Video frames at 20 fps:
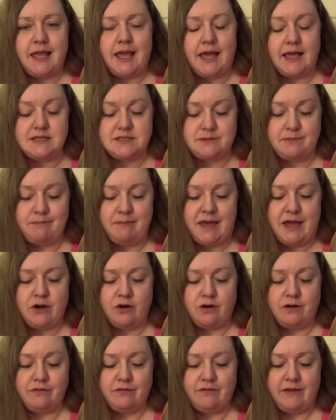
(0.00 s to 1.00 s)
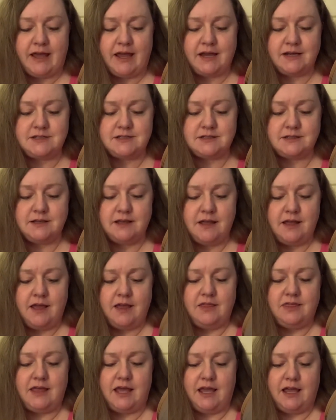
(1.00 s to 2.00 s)
As a matter of fact,
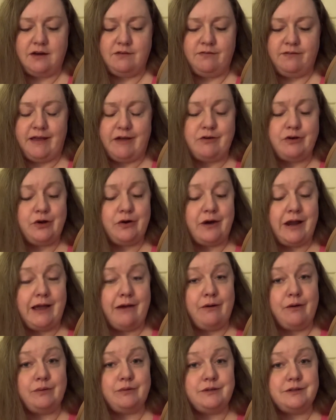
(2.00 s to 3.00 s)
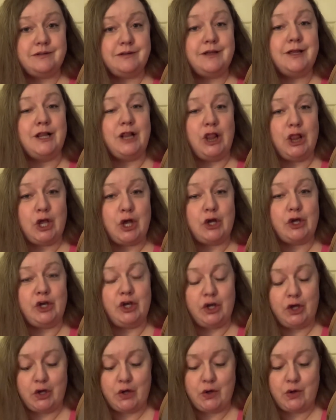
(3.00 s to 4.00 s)
they had found her out long
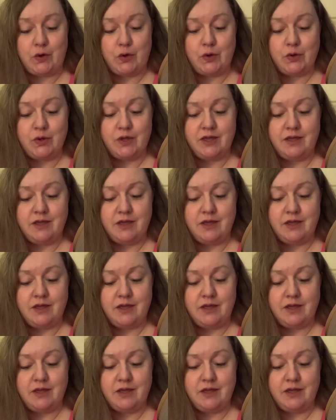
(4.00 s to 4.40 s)
ago,